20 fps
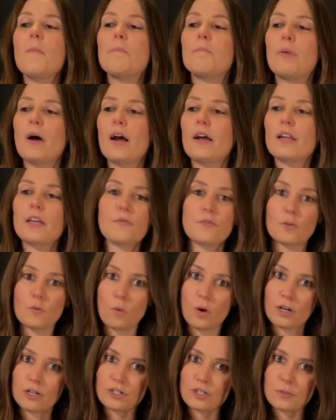But if you
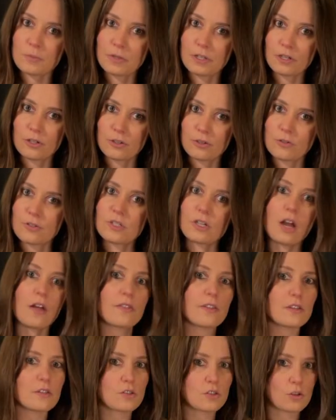want to just play acoustic
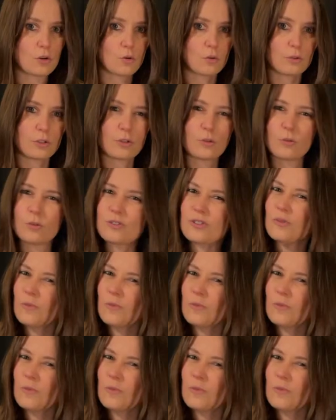on this, totally cool.